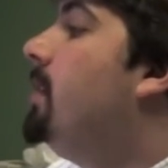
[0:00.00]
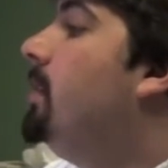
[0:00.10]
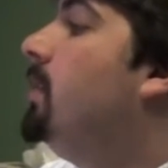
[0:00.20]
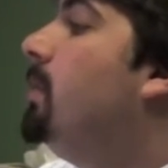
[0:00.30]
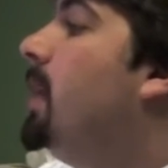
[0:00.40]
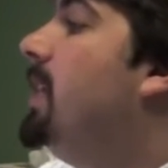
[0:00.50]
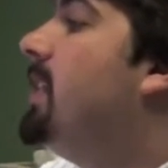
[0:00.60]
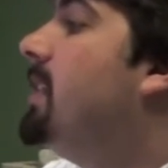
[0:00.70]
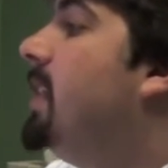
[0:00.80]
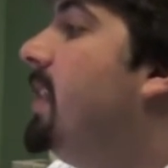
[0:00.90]
to Google
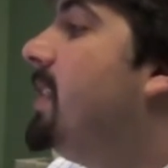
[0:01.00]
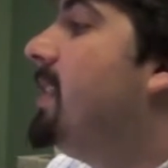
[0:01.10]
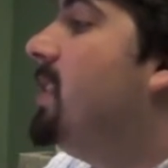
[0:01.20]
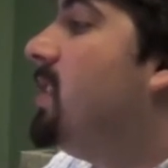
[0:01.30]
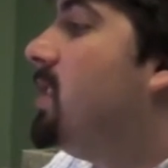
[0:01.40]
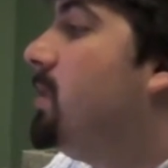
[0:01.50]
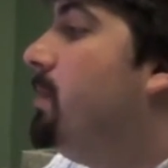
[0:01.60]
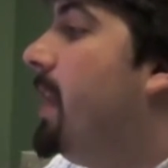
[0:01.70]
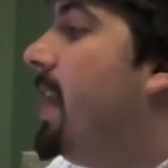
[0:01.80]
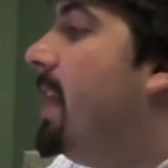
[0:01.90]
Places, it's
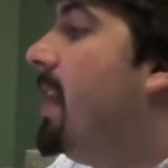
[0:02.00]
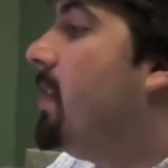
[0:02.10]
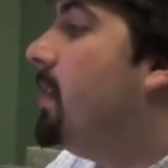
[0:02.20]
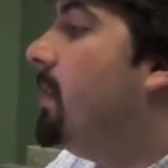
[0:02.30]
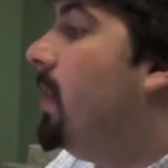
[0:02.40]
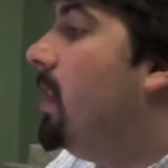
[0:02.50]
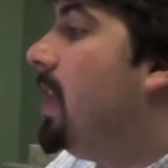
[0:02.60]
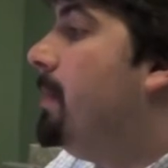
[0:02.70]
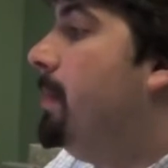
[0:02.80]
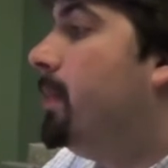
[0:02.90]
spitting out an error. A
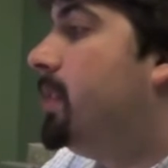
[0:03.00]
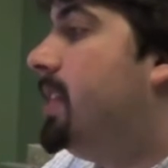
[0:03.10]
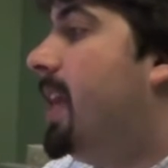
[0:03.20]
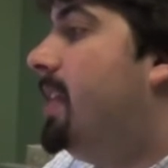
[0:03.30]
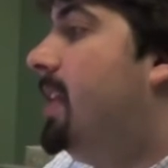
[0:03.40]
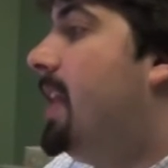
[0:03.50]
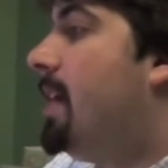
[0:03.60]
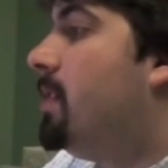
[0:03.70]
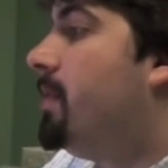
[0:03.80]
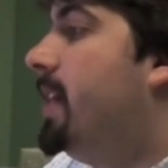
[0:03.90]
lot of people are saying the
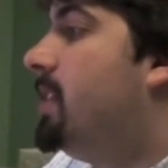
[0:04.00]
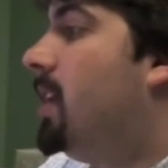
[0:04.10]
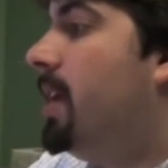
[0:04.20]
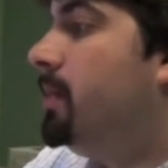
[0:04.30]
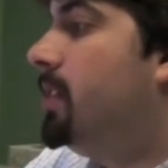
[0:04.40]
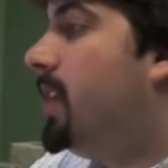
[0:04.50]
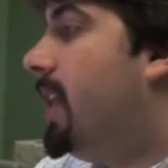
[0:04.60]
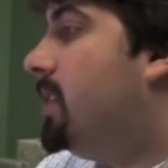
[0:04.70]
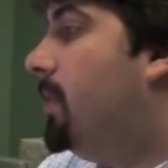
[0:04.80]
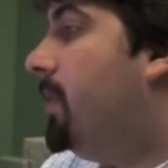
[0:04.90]
error reads unable to
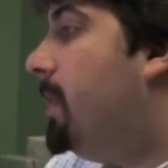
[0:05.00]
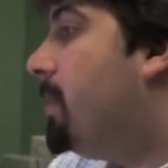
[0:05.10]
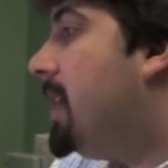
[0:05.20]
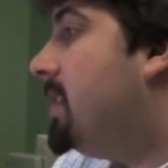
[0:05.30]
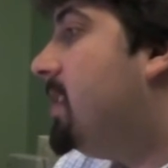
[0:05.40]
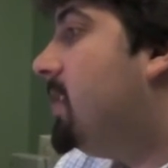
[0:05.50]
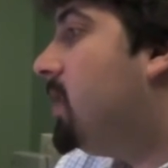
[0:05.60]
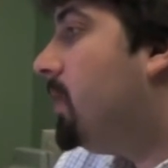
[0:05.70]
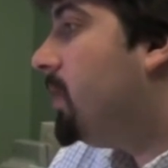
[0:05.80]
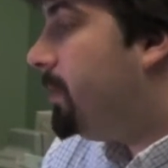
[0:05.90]
connect to feed processing
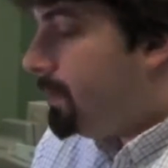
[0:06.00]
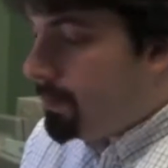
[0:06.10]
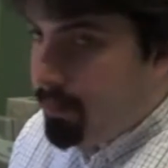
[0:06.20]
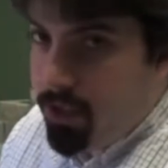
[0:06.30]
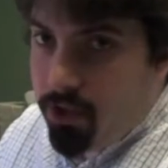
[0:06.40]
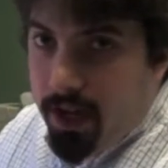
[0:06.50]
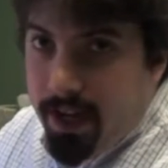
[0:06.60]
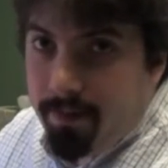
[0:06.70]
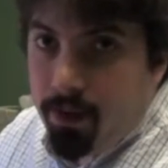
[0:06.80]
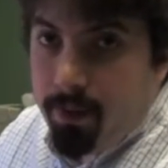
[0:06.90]
server. Please try
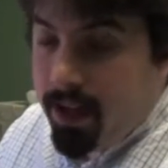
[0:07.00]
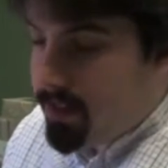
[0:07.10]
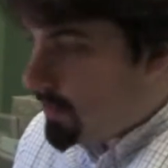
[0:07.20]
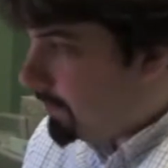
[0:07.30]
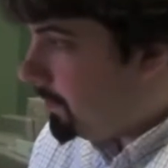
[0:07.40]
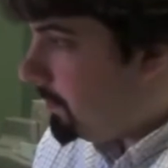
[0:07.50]
again in a few minutes.